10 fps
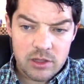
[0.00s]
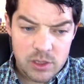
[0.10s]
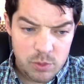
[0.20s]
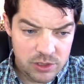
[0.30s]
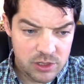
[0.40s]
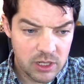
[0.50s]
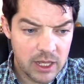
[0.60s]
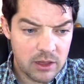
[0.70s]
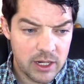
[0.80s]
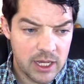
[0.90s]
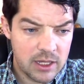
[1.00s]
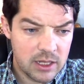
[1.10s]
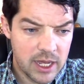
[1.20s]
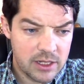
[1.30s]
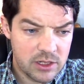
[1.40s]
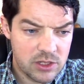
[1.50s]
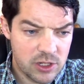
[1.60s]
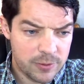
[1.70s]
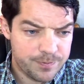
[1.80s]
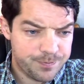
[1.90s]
These pawns are likely to get collected. So